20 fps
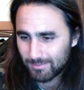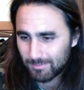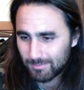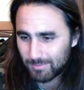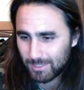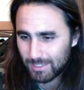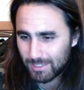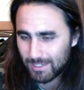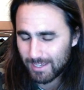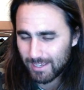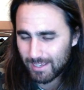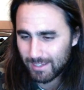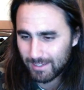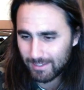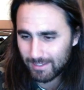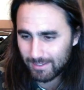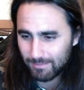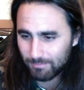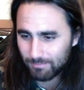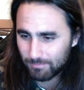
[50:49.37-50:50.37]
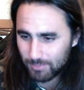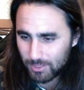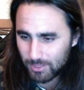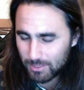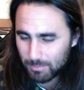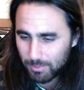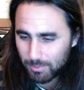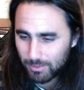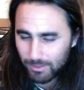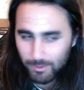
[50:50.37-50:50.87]
P9.
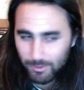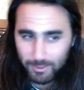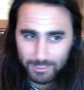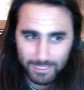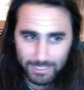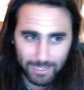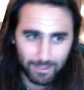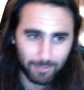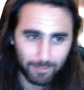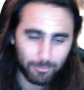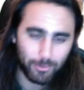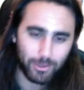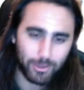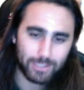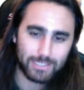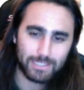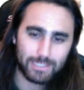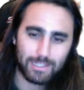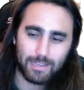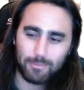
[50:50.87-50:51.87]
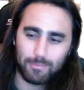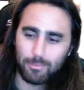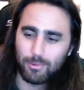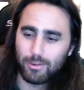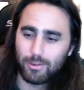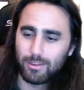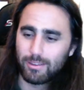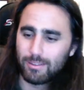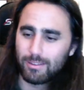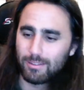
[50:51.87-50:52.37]
Just put Lewis out of the points at that
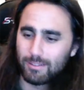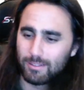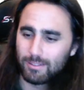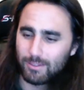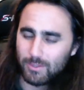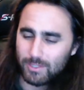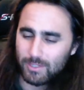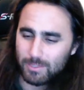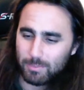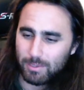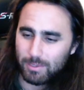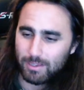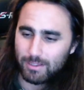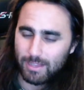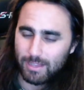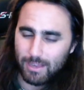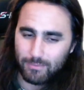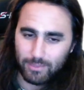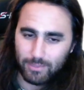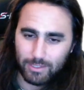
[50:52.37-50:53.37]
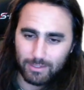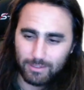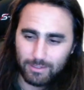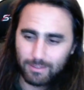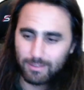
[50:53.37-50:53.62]
point. Lewis P11.